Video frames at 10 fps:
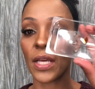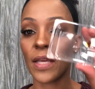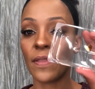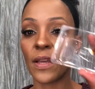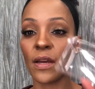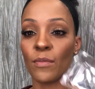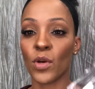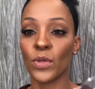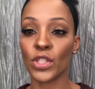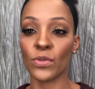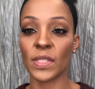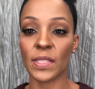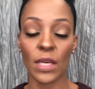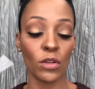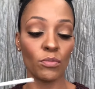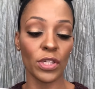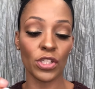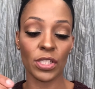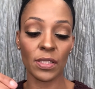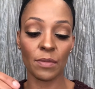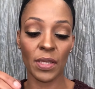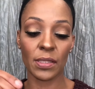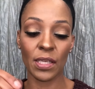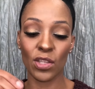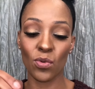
in there, I'm going to use this angled brush just to mix it.